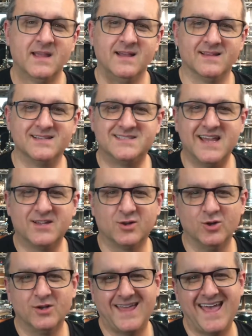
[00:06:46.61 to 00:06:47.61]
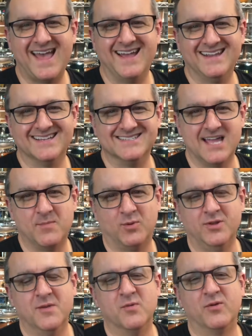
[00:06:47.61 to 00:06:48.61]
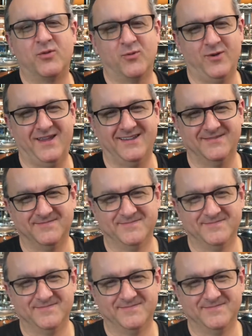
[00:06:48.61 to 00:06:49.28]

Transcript: Let's take a look at example number 3.